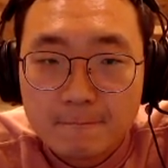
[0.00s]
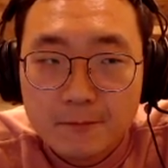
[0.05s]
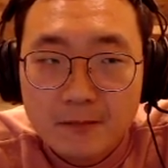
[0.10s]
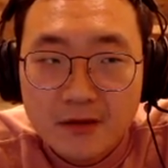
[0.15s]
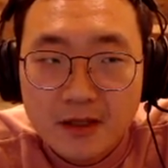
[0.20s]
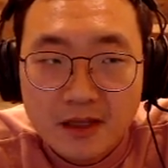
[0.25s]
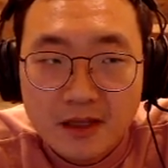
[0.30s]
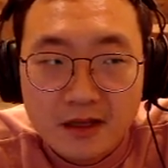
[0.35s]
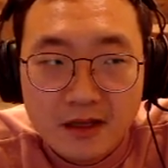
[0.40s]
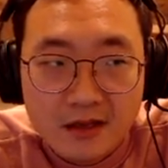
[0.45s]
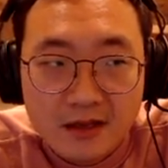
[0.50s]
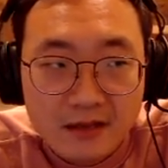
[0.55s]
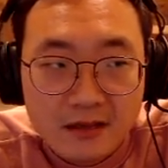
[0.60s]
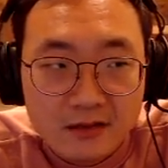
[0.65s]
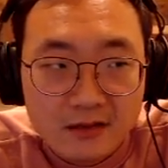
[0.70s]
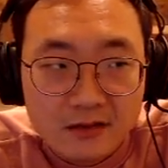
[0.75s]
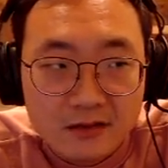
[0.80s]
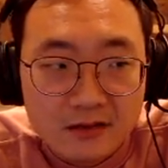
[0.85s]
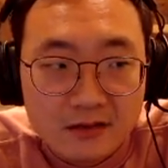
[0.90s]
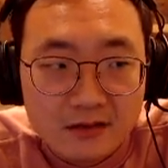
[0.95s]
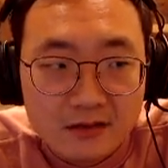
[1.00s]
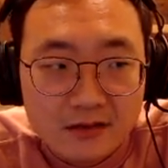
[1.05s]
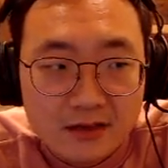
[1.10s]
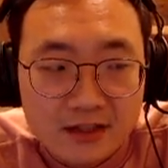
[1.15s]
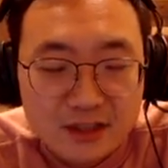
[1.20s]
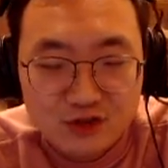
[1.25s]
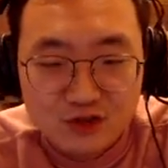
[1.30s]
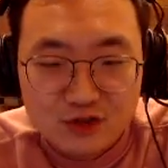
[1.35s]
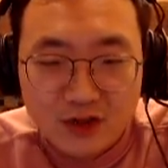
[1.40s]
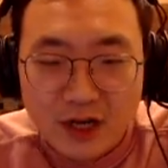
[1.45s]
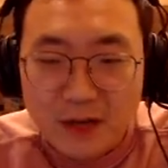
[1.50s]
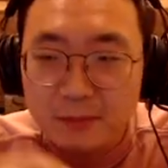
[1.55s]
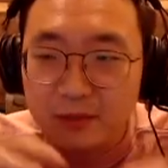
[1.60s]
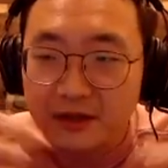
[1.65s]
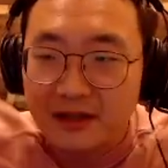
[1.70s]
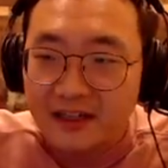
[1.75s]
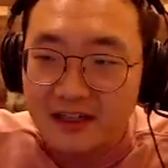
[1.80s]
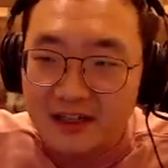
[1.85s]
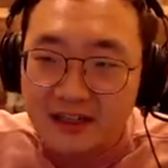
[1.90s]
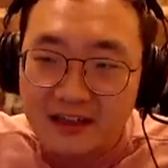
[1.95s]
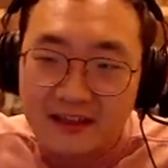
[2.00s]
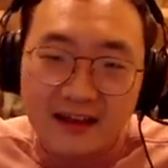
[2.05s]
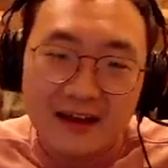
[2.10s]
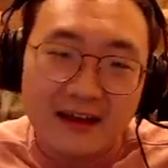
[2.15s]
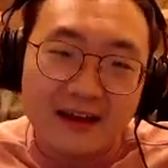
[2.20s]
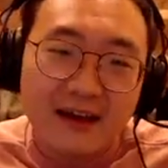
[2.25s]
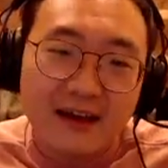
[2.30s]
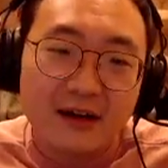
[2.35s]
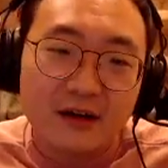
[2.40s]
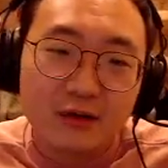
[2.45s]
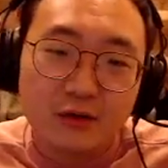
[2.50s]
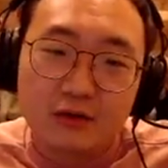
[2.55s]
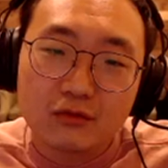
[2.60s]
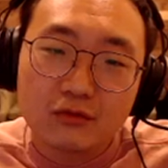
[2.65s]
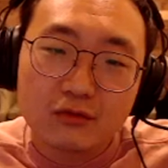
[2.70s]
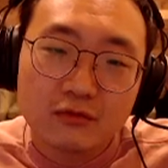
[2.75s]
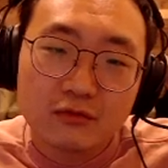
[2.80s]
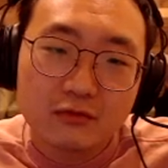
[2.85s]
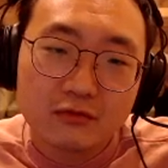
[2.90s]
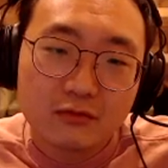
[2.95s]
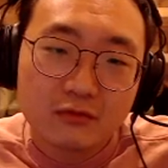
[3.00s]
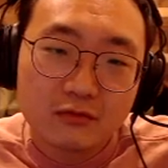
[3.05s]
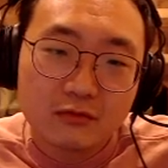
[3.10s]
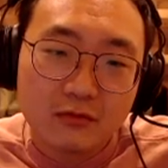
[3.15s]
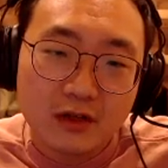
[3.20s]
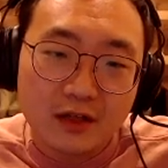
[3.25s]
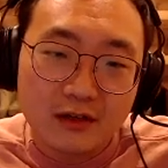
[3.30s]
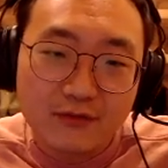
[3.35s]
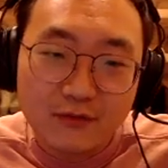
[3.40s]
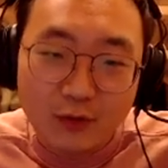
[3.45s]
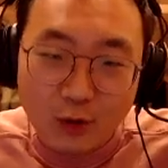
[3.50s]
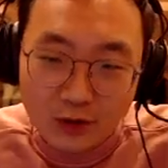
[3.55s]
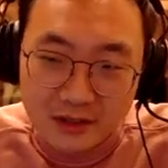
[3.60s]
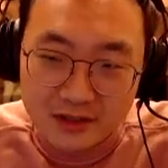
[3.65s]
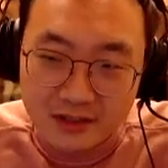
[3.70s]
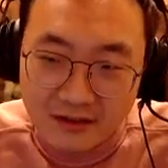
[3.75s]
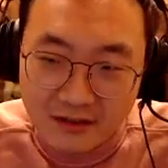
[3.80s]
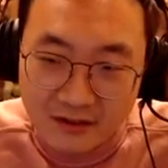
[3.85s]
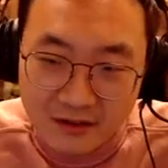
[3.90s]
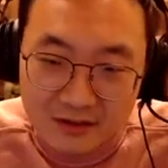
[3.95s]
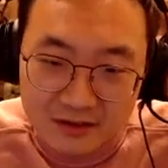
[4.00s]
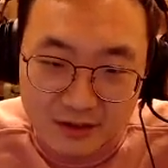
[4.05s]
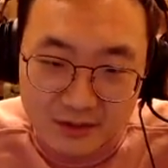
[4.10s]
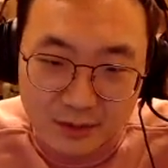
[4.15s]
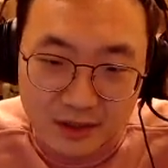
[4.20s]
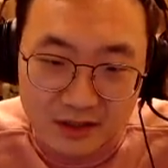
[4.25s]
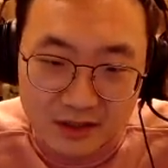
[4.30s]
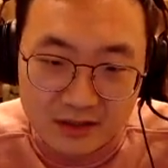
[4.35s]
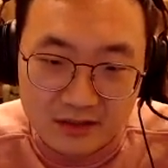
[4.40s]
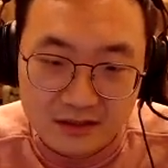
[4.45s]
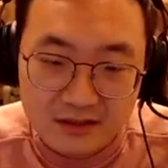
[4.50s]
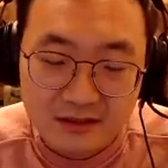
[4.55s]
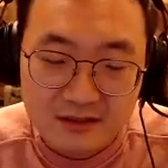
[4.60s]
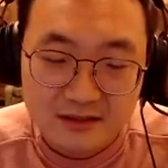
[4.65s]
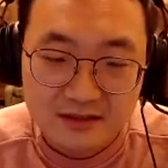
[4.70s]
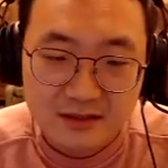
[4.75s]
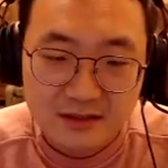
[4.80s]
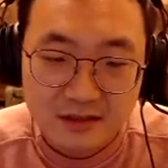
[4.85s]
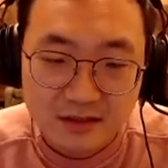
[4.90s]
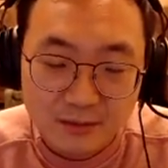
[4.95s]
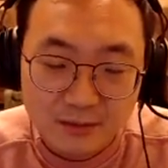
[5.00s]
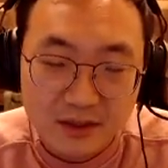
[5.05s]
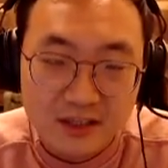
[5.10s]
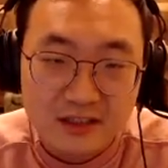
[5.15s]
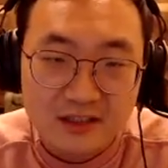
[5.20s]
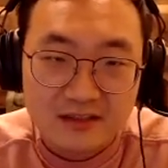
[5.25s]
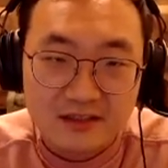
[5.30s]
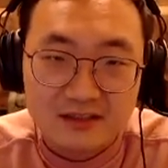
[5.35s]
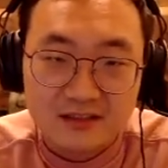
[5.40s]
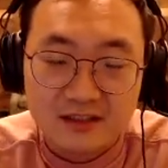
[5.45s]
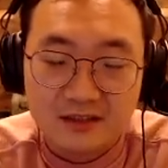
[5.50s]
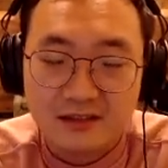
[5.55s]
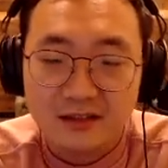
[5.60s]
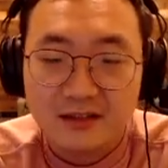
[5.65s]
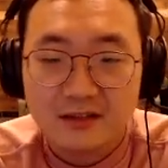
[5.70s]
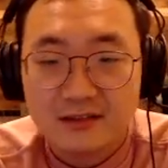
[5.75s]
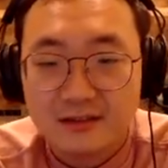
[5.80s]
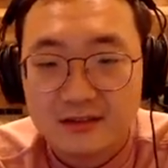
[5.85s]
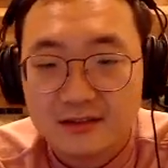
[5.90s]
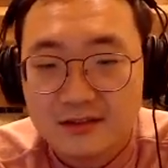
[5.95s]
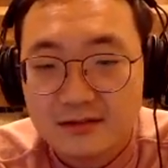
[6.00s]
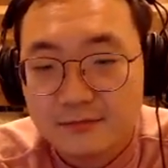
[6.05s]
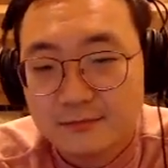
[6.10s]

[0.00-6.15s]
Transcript: and extrapolating that out and forcing those opinions on others.